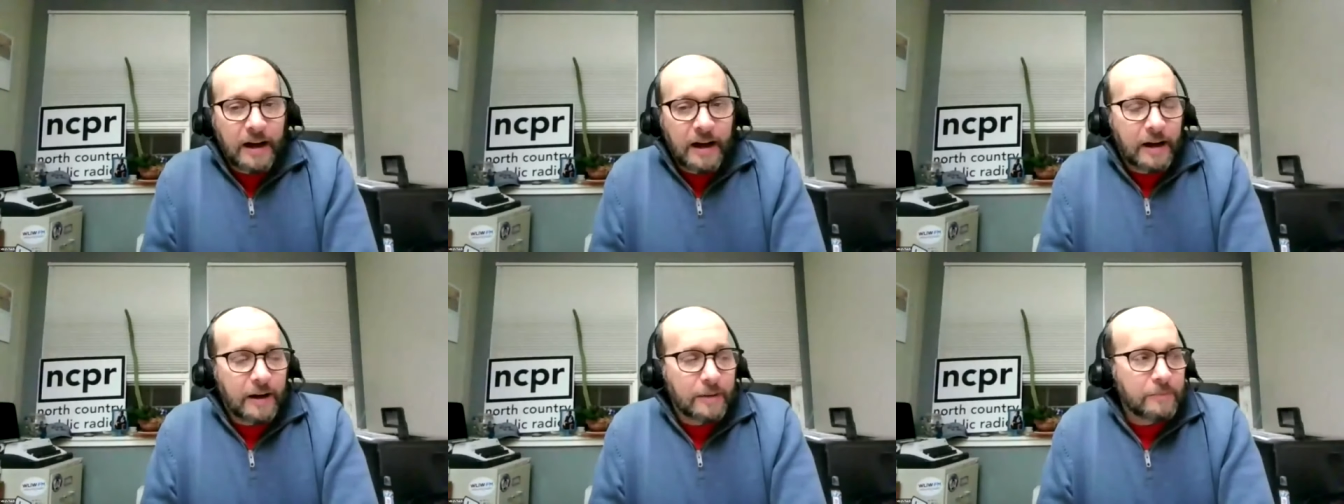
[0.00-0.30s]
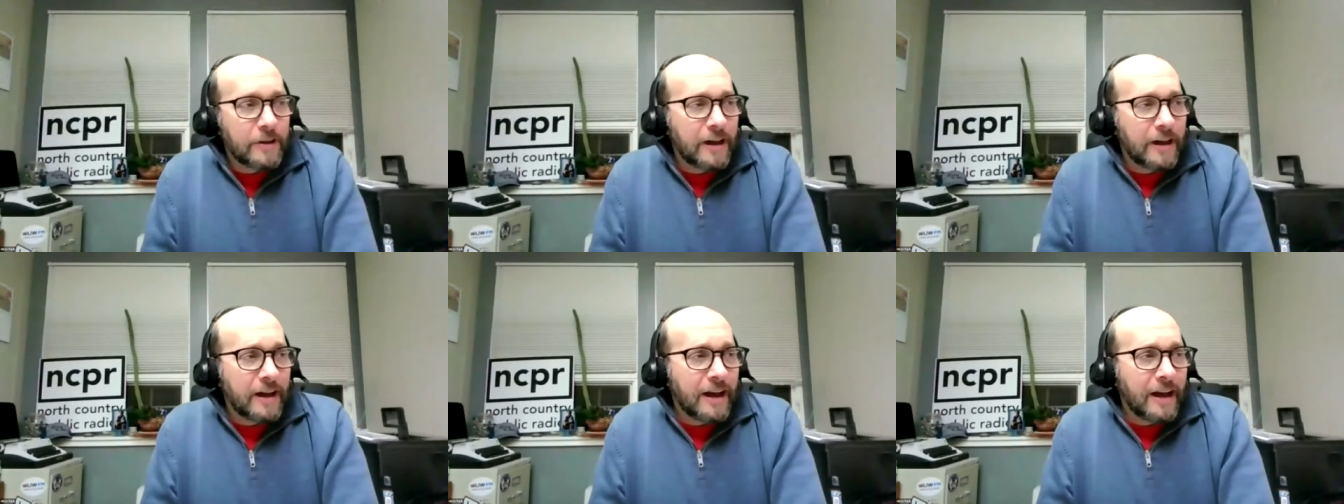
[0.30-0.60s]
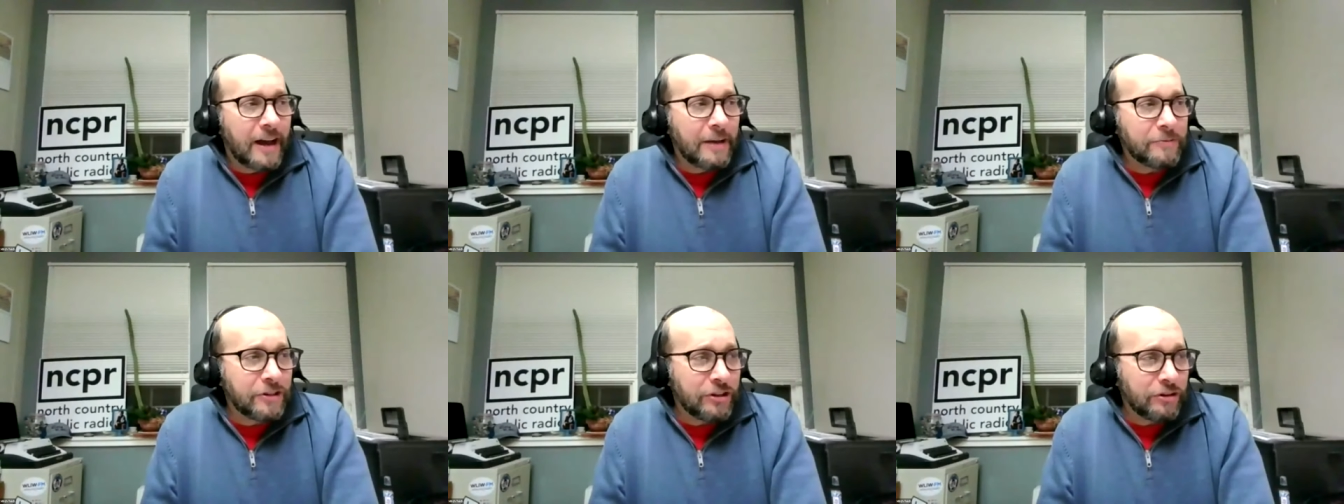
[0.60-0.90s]
Um,
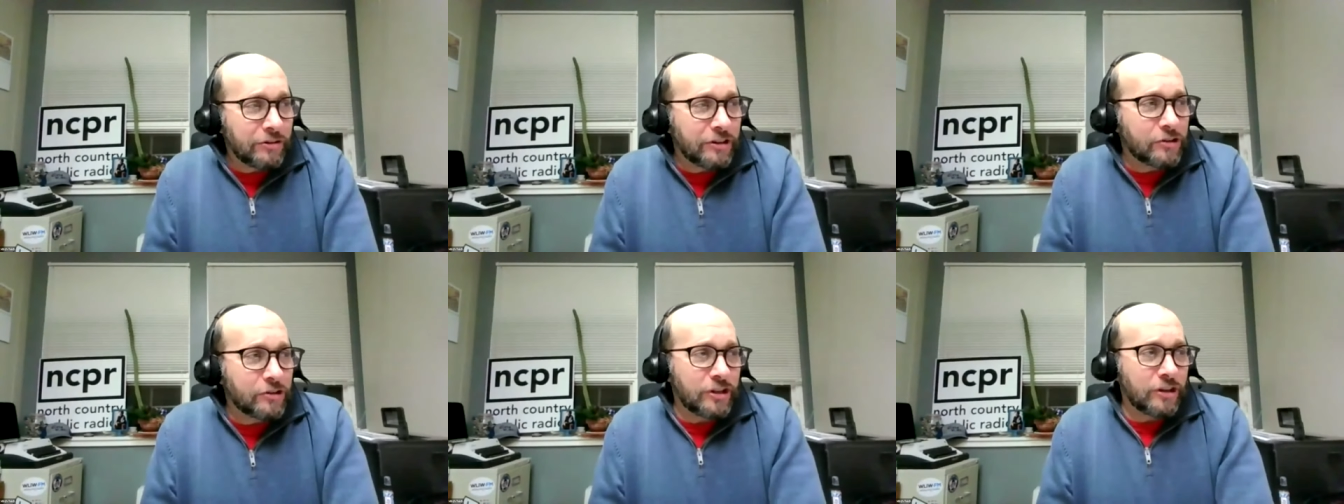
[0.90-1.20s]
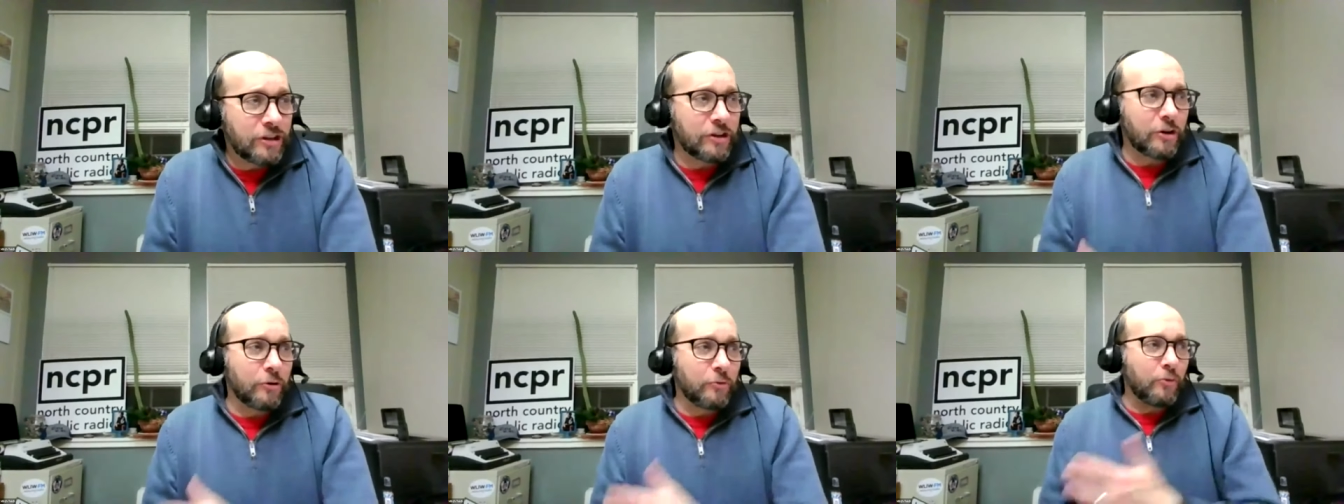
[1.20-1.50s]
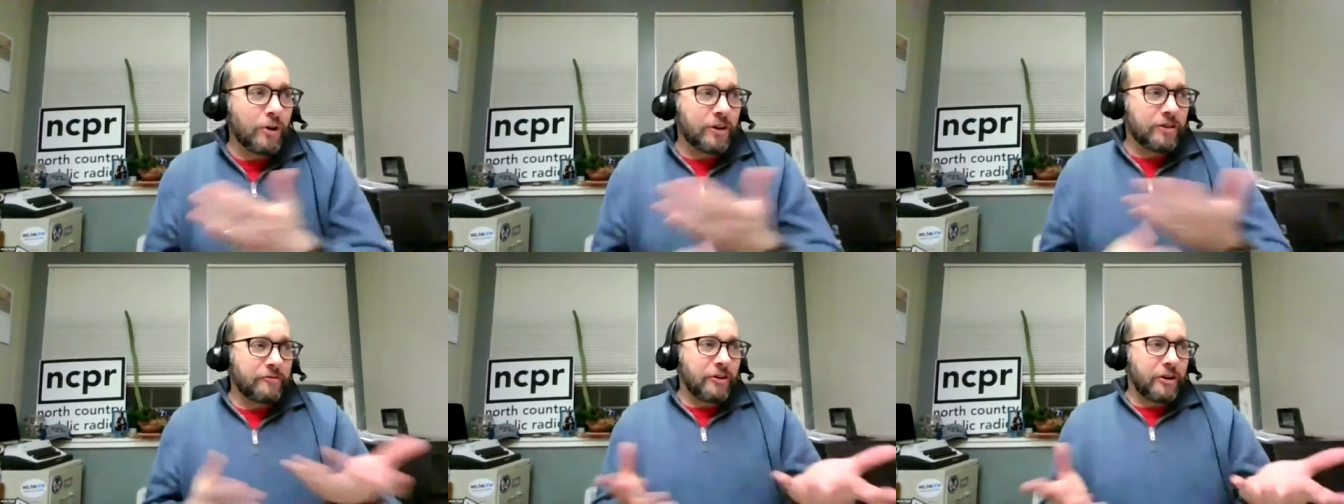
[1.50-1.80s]
I'm curious, you know,
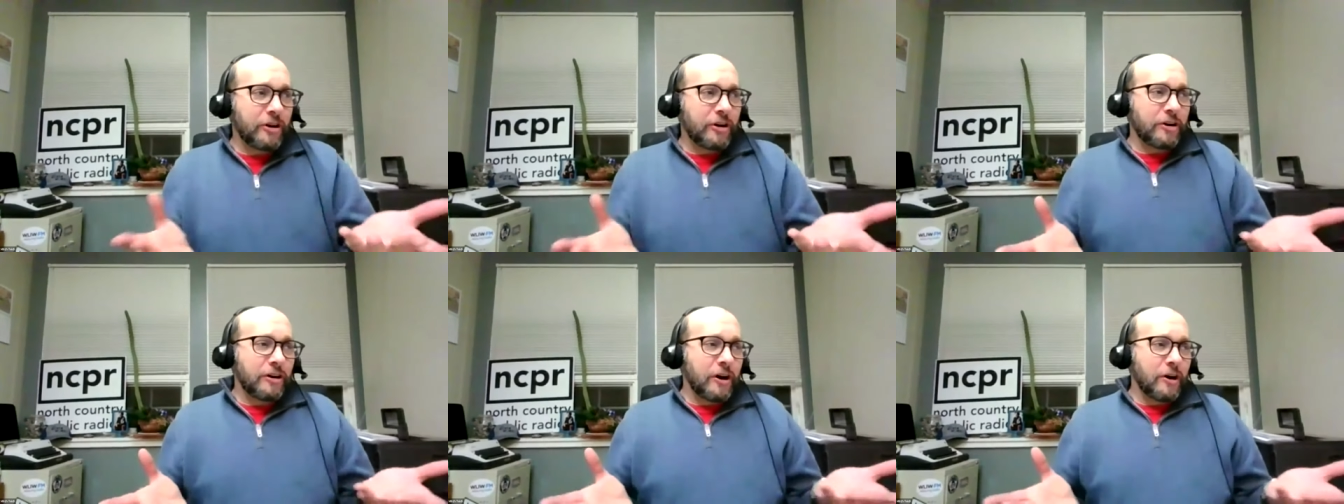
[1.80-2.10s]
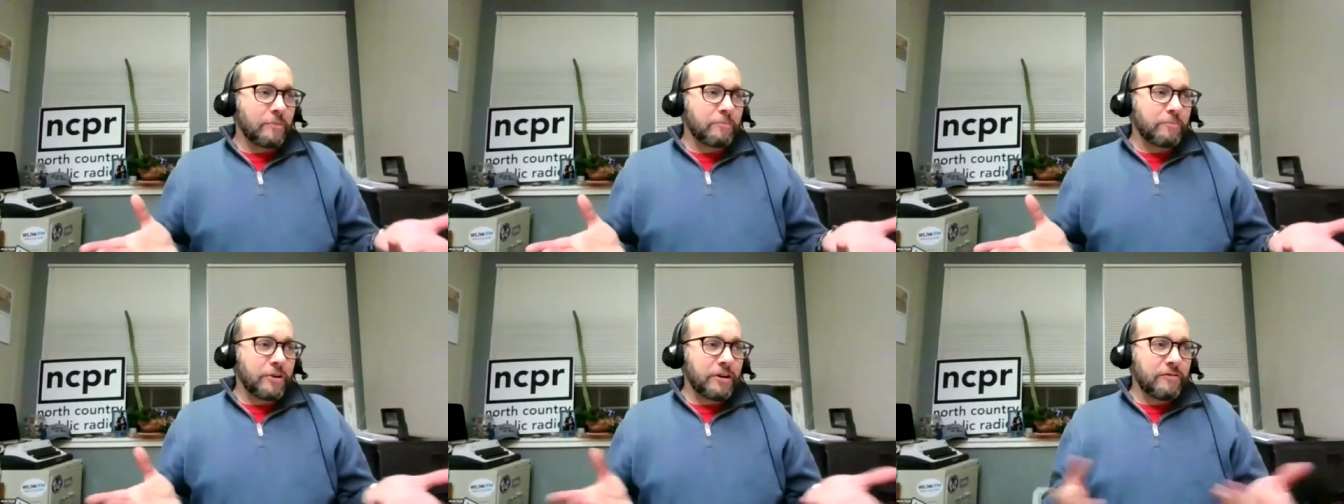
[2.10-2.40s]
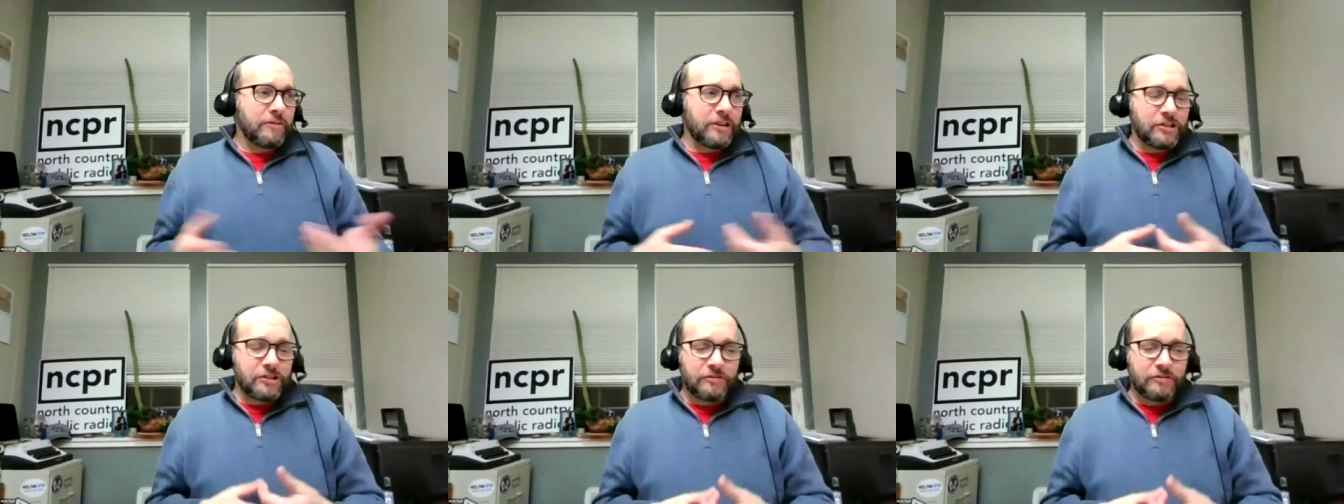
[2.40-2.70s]
one of our, our
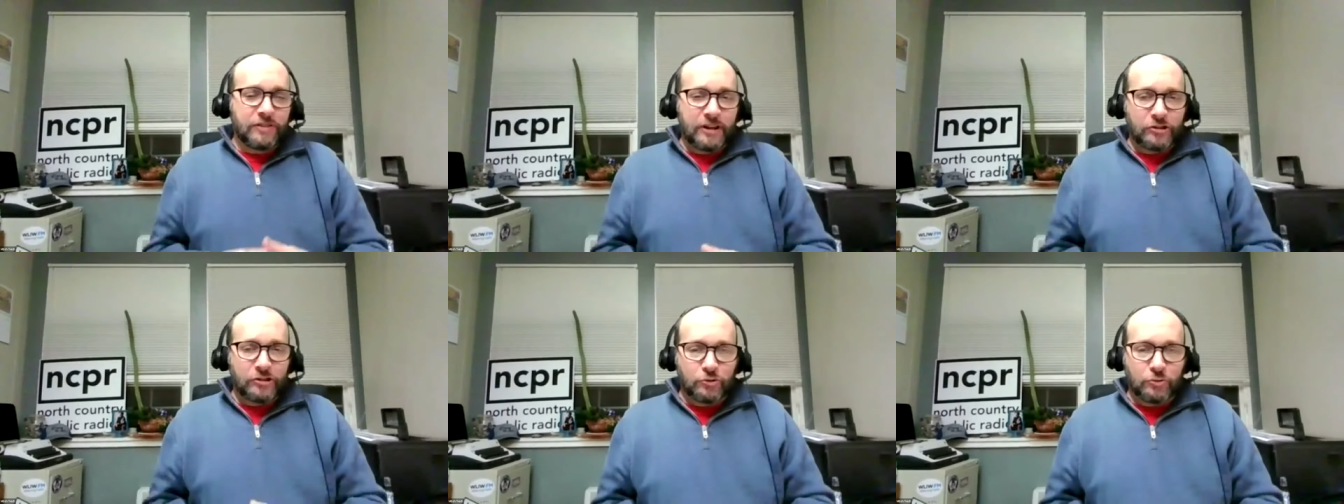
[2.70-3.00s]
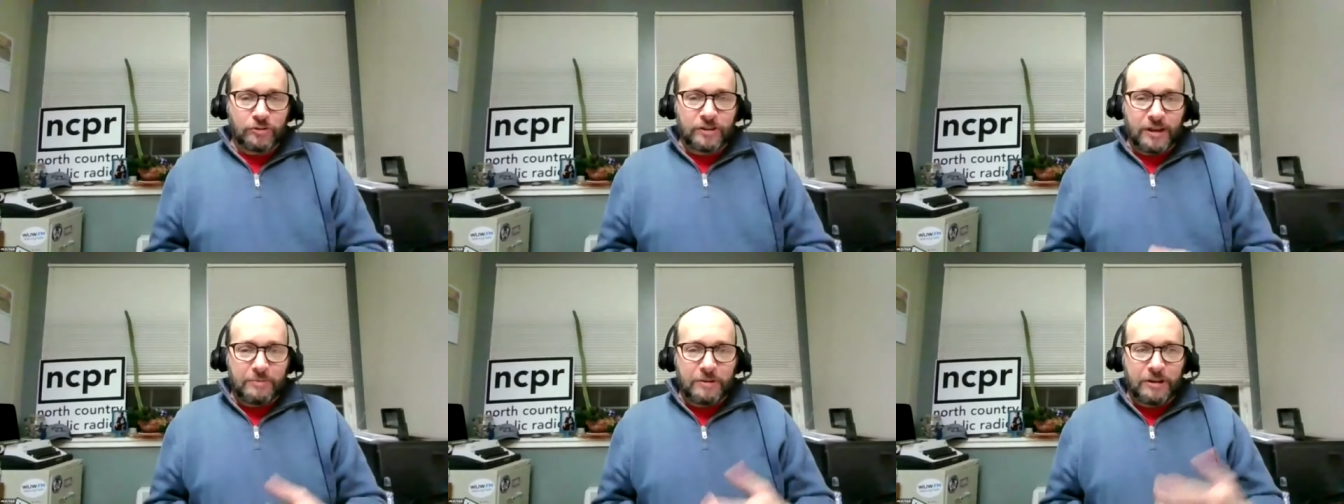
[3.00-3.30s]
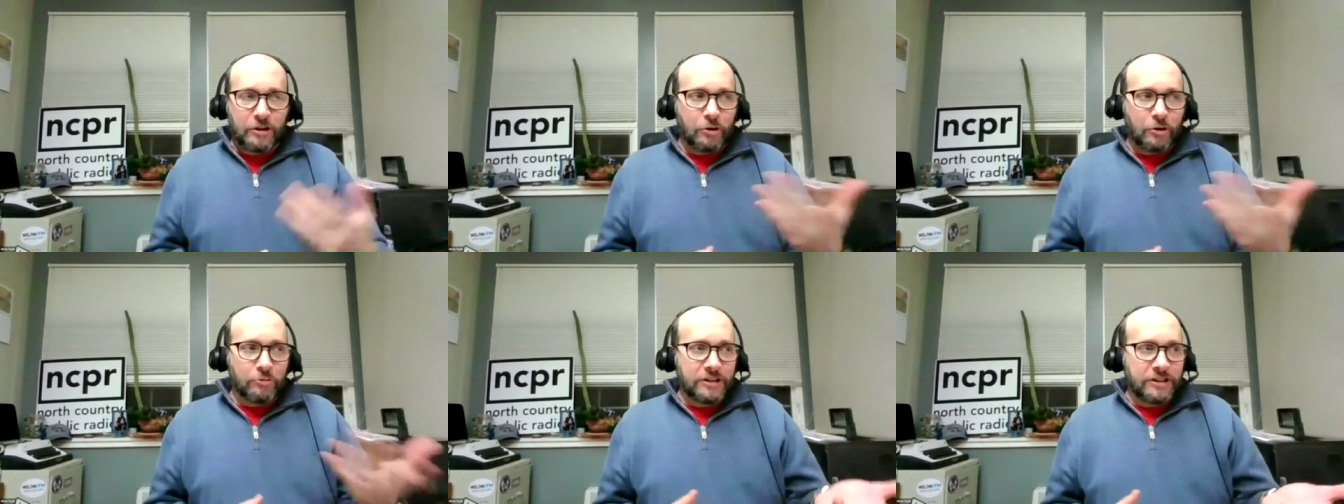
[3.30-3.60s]
previous events with
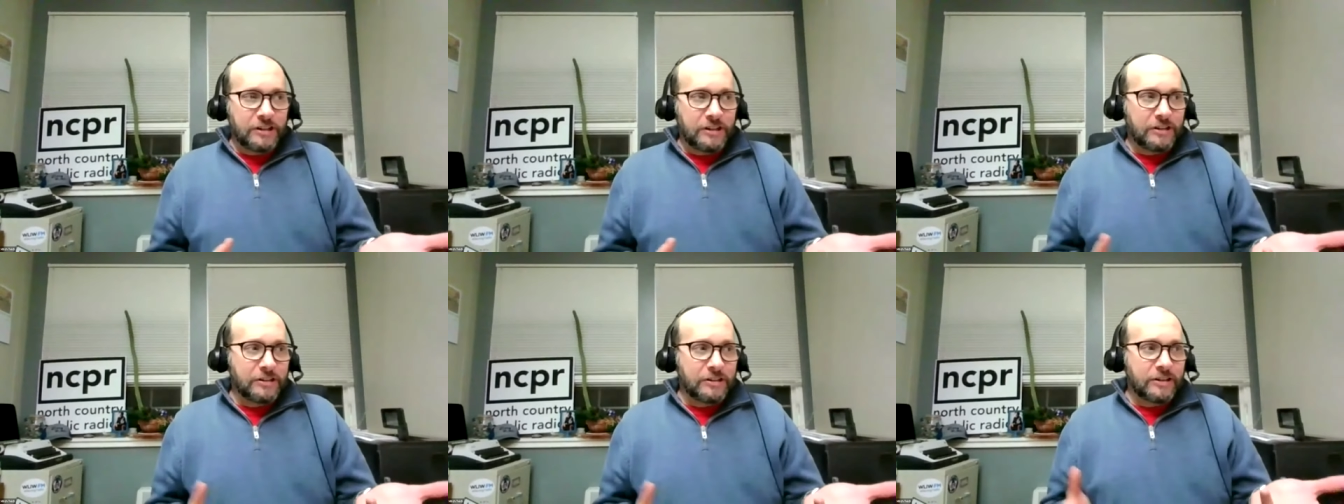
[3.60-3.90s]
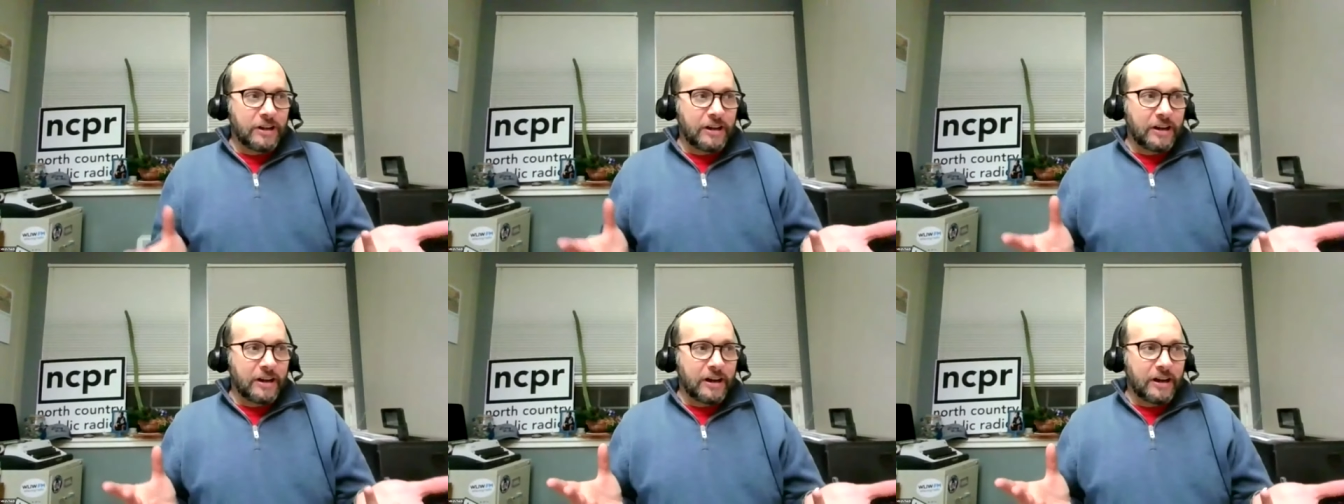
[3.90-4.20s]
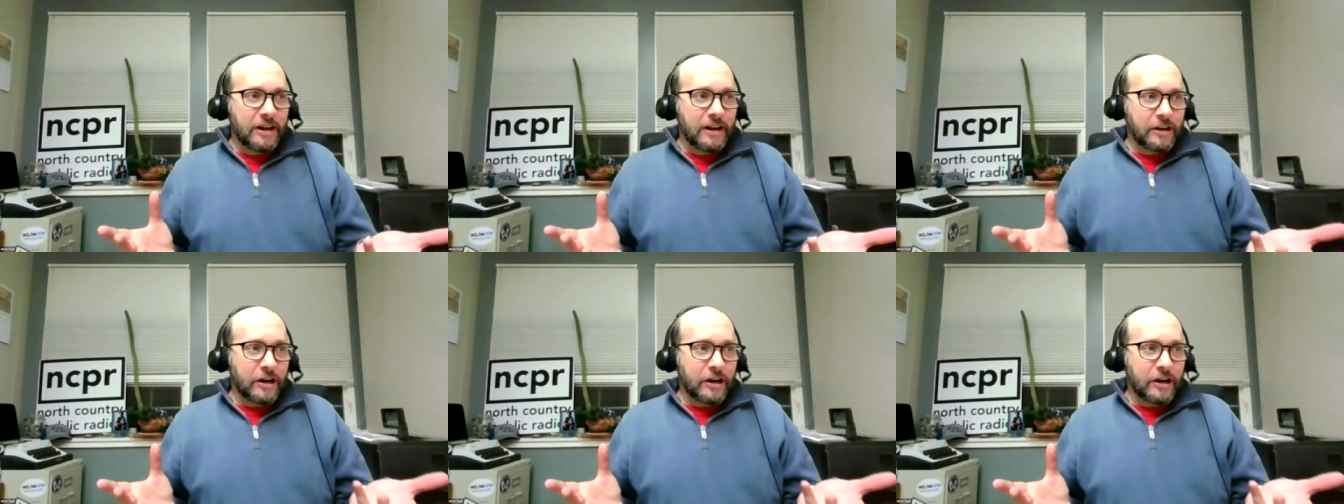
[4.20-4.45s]
Amy Godine uh,